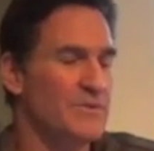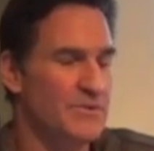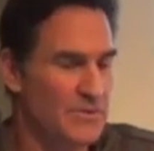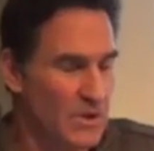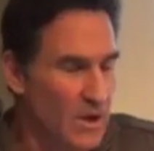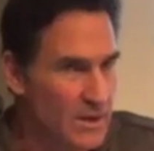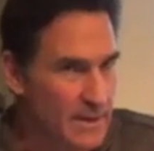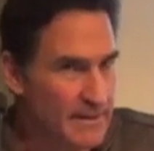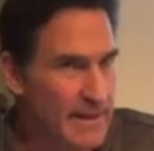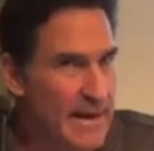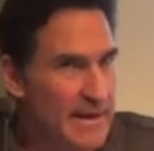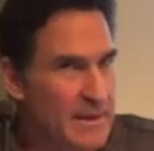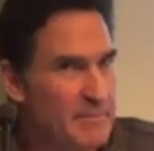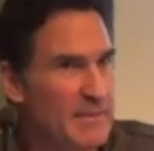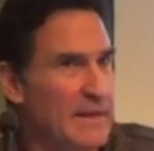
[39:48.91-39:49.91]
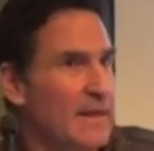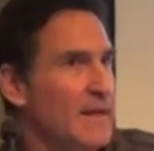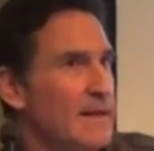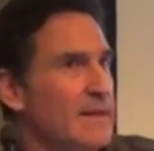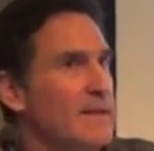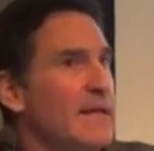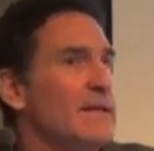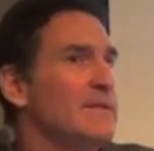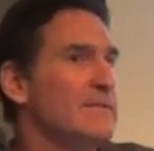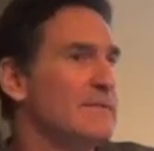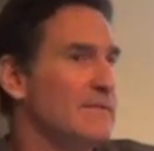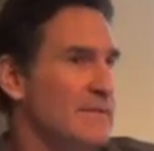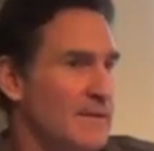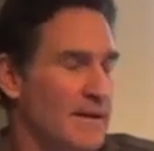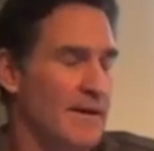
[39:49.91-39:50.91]
Started that up again, and
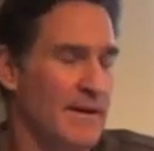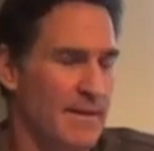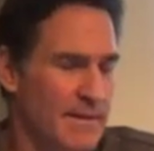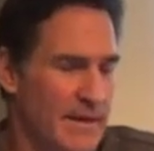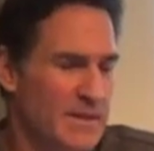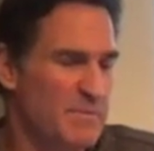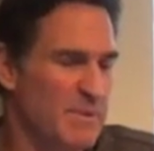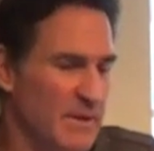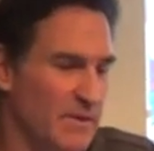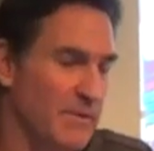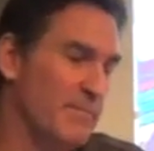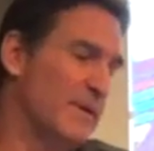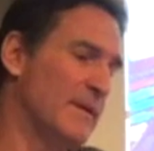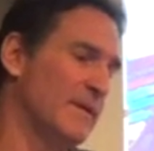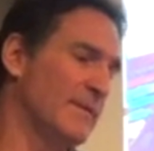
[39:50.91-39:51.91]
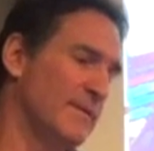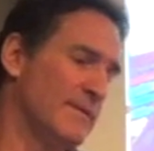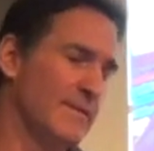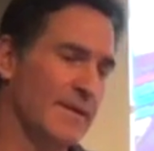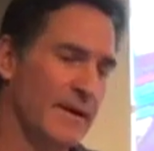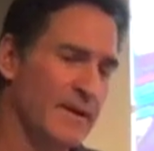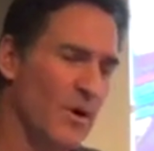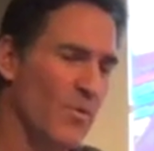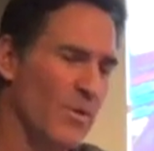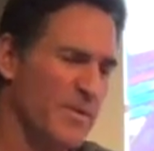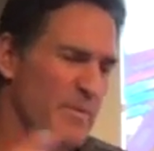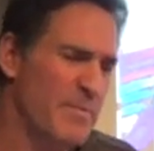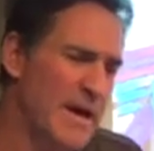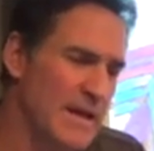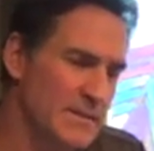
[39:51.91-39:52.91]
that's that's been good. But I know
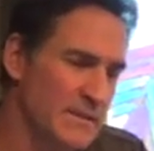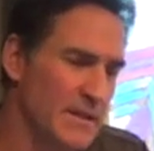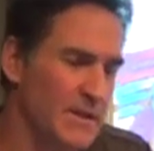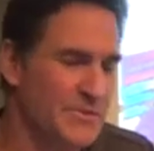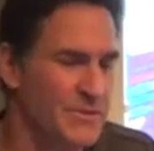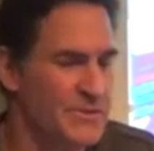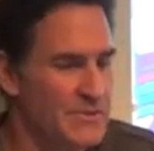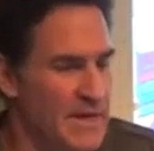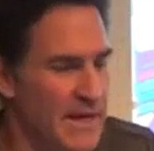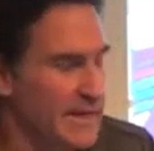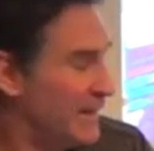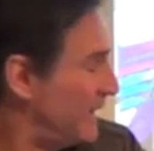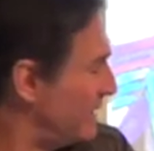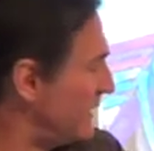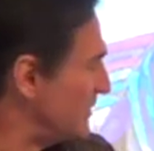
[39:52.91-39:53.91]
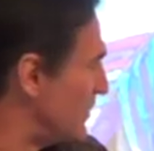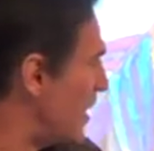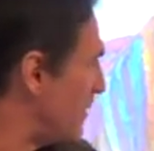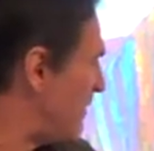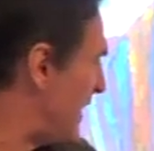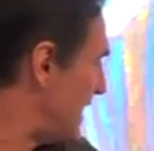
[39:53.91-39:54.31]
we're the pastel society, and these are